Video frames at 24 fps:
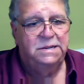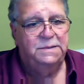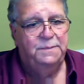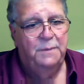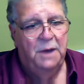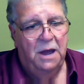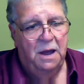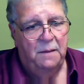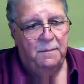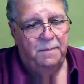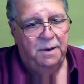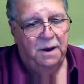
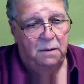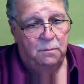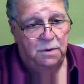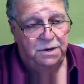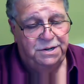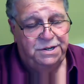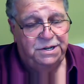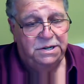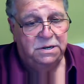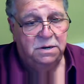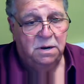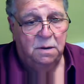Have a look at the
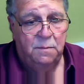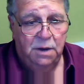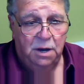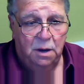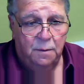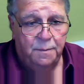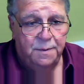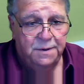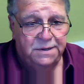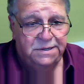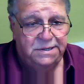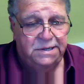SMART
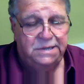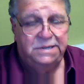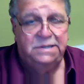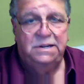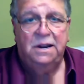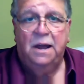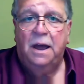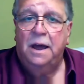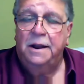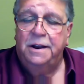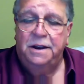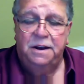plan, which is
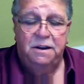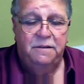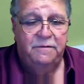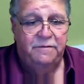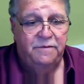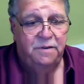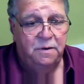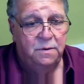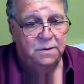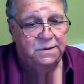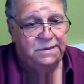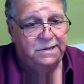coming up
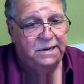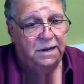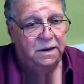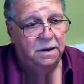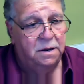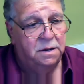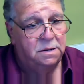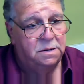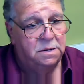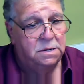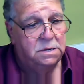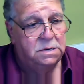as a slide
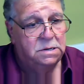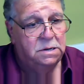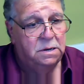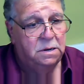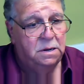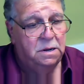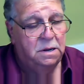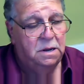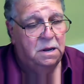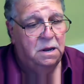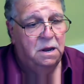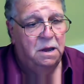in a few
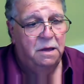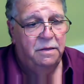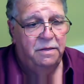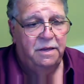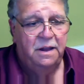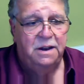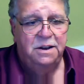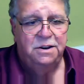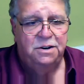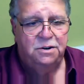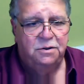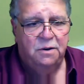
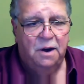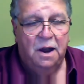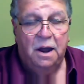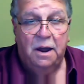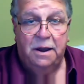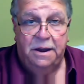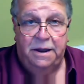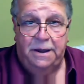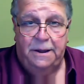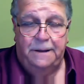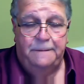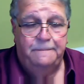seconds.
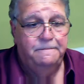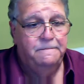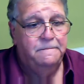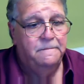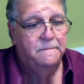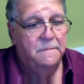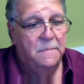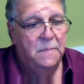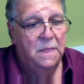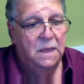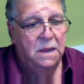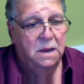Then
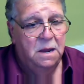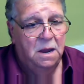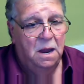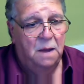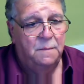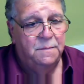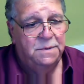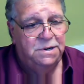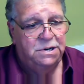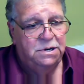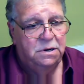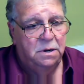try it.
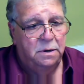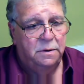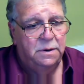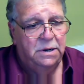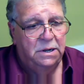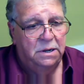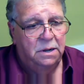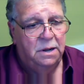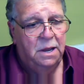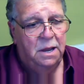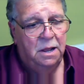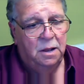
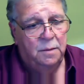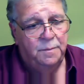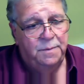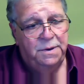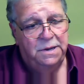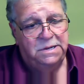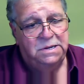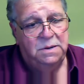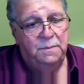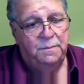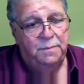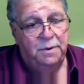I'm
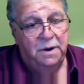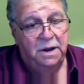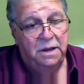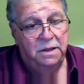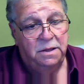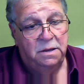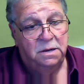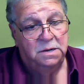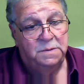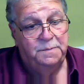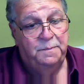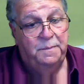sure it will
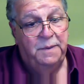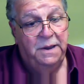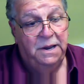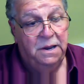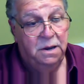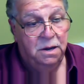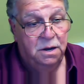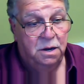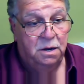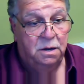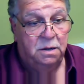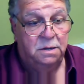help you to
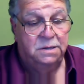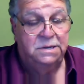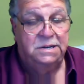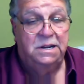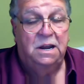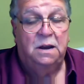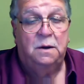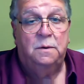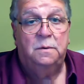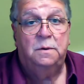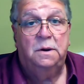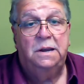break those
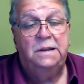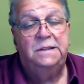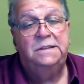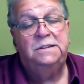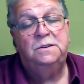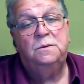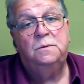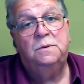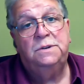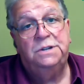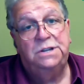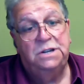big
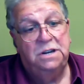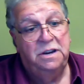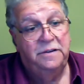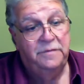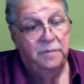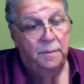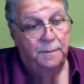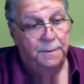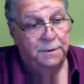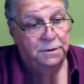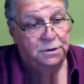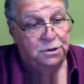goals down
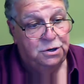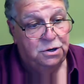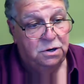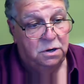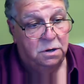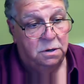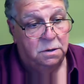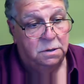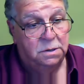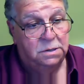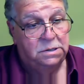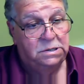into
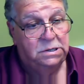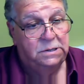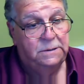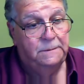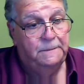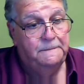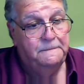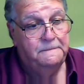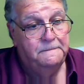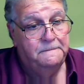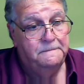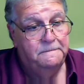achievable
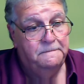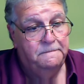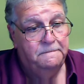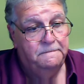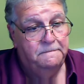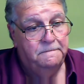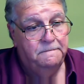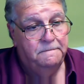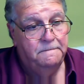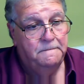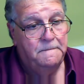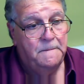
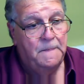chunks.